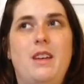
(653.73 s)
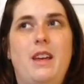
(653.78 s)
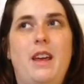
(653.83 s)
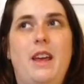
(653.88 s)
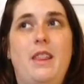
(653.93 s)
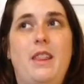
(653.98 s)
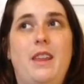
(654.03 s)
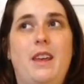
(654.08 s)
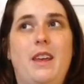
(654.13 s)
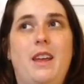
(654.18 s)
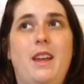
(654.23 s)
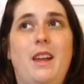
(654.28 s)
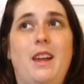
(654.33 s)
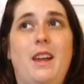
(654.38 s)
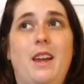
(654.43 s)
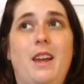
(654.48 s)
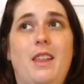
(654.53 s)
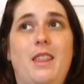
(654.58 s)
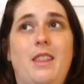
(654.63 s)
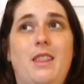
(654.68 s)
And then
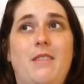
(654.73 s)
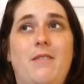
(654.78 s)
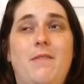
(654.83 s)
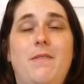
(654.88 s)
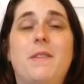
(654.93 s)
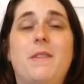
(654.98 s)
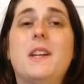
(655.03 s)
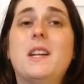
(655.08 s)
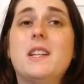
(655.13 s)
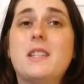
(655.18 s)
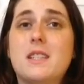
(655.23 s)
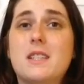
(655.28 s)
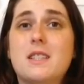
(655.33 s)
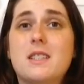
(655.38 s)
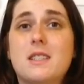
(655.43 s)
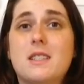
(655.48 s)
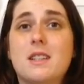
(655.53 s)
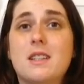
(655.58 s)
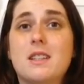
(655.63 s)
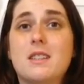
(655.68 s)
to
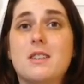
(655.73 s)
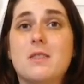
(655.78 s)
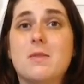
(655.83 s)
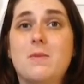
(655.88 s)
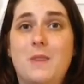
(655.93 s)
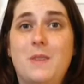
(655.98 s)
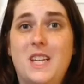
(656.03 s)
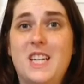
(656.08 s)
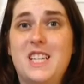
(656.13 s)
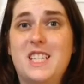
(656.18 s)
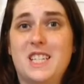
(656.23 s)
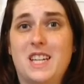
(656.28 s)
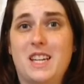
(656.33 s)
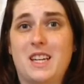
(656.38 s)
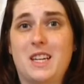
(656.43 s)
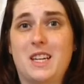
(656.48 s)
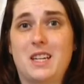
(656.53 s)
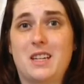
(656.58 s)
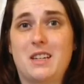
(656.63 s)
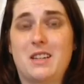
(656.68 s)
finish
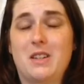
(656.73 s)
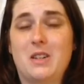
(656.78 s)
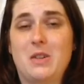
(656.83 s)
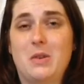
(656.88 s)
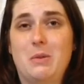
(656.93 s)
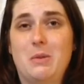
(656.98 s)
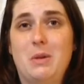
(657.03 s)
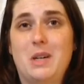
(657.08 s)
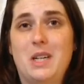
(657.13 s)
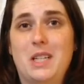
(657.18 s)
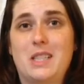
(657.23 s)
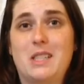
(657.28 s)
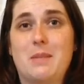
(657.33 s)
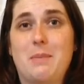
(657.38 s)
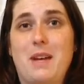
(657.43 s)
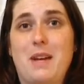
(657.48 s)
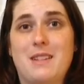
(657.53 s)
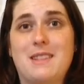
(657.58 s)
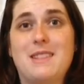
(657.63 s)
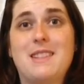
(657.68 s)
it was
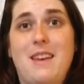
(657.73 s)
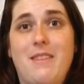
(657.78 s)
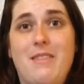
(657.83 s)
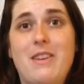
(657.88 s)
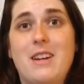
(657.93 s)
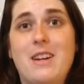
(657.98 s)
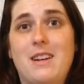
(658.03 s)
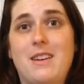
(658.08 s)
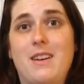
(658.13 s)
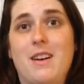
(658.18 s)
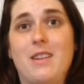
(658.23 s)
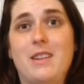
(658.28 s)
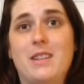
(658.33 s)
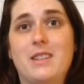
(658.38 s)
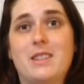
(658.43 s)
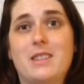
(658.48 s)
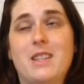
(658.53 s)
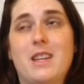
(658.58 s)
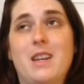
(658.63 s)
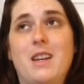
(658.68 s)
about $70.